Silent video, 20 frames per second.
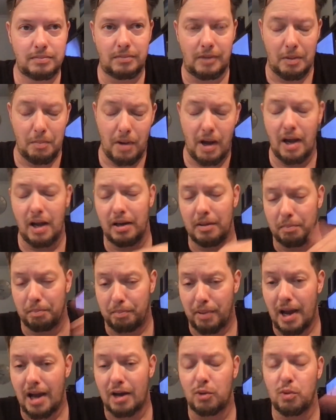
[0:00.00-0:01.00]
by
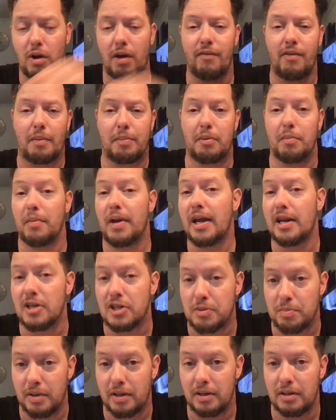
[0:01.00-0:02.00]
Pac-12 upper
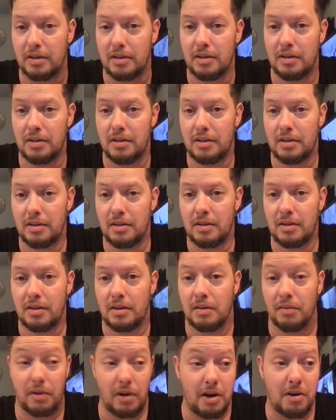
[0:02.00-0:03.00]
management
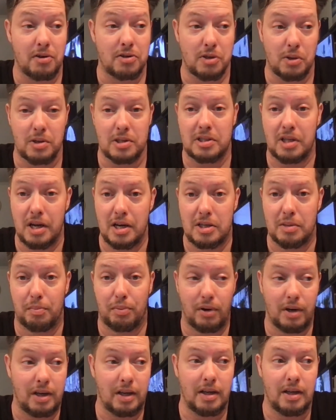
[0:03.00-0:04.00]
for Arizona State to
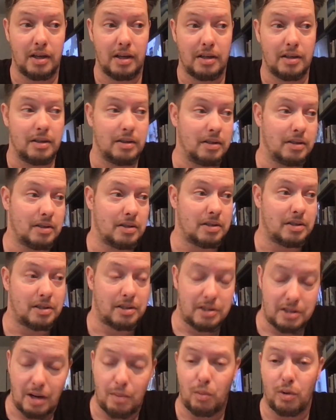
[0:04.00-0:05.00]
bring in
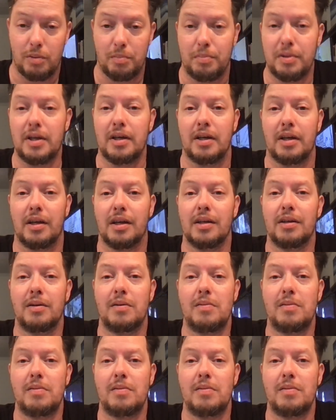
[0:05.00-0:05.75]
someone big,